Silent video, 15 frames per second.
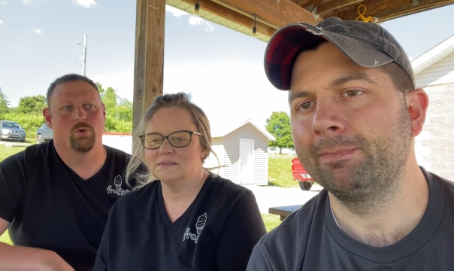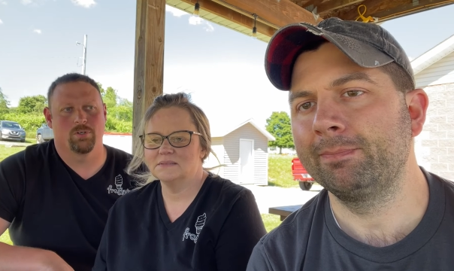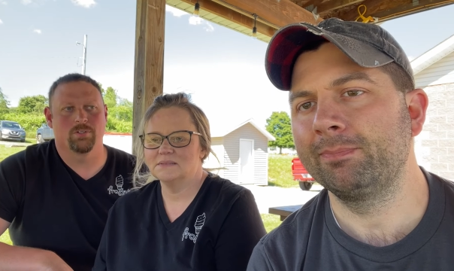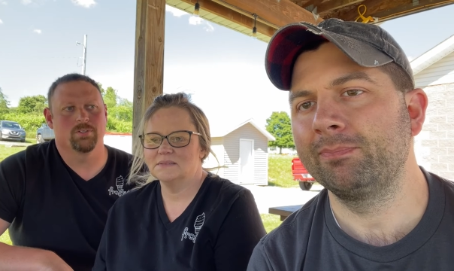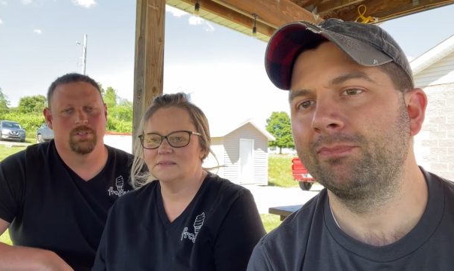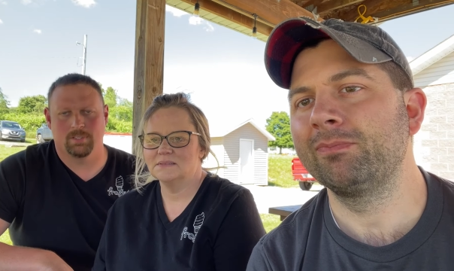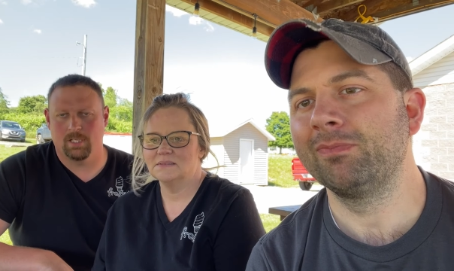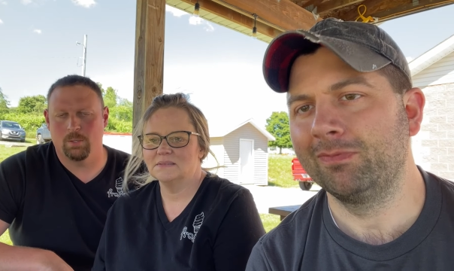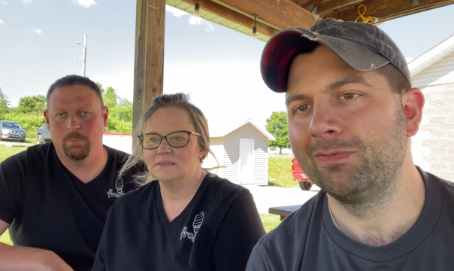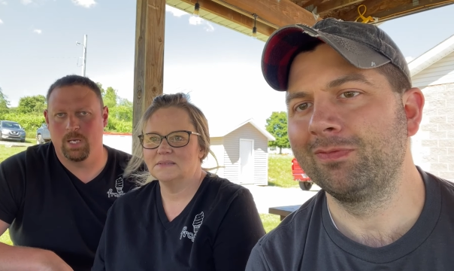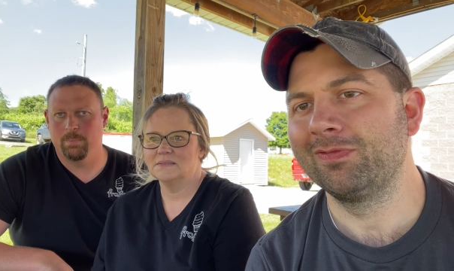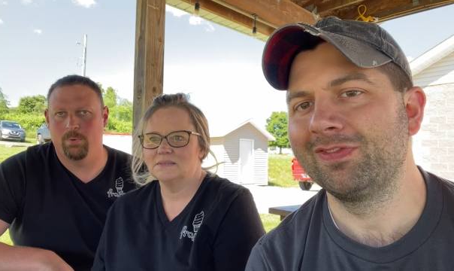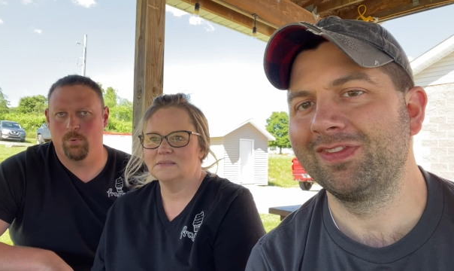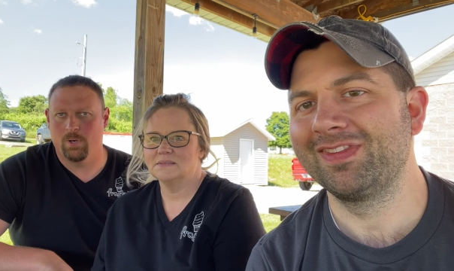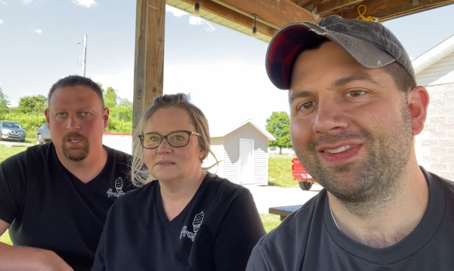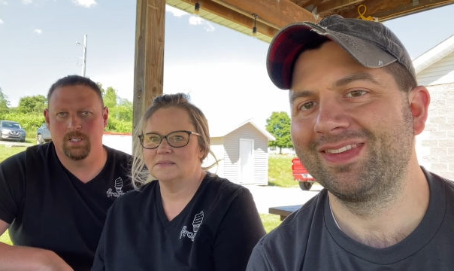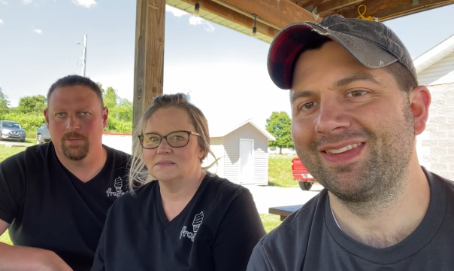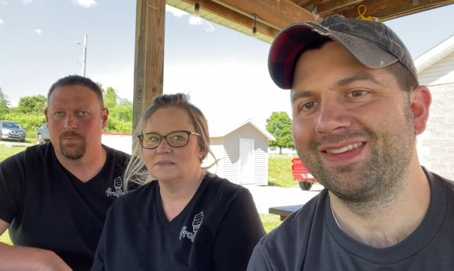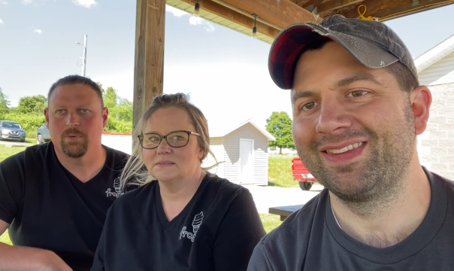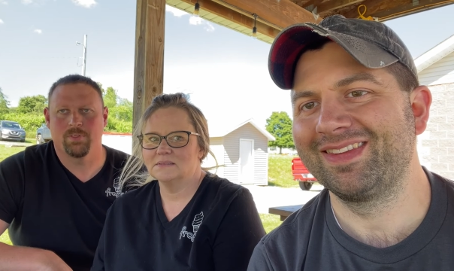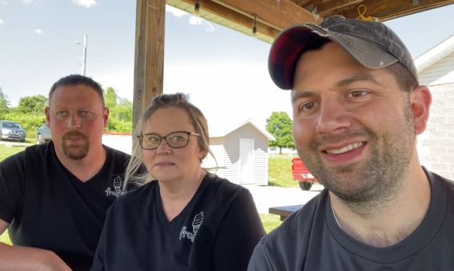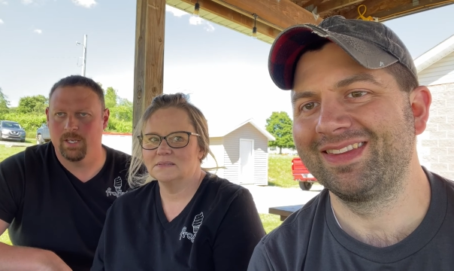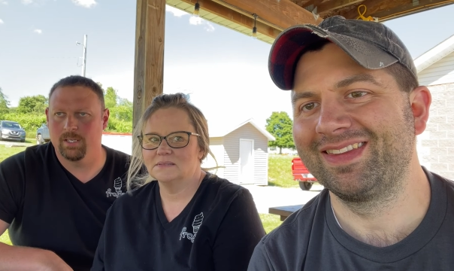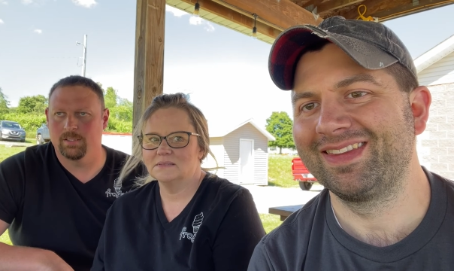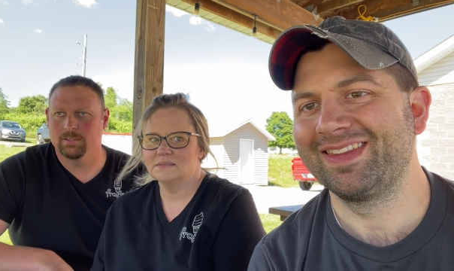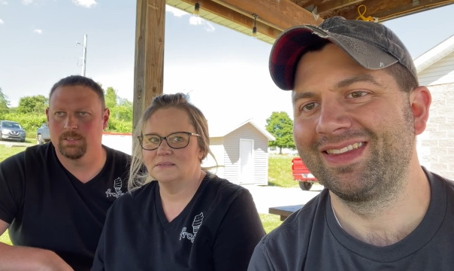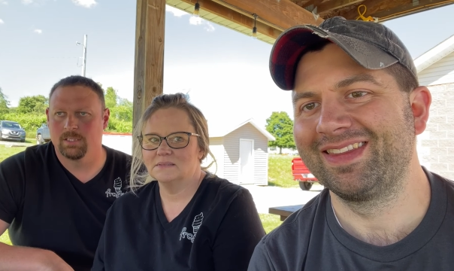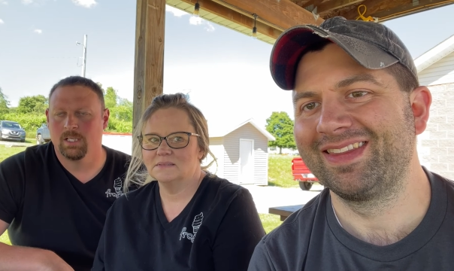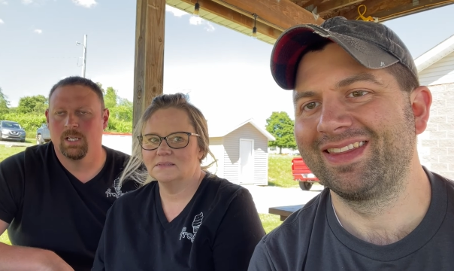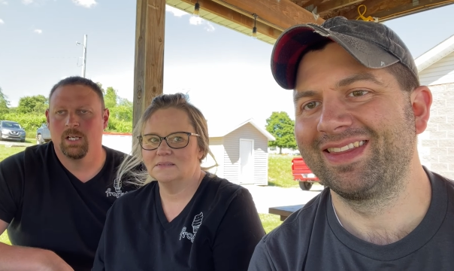Speaker 1: orders. Uh, people want different
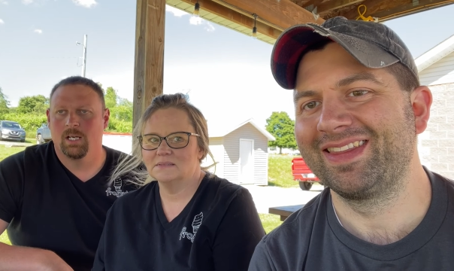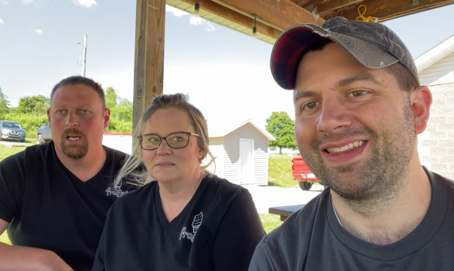things.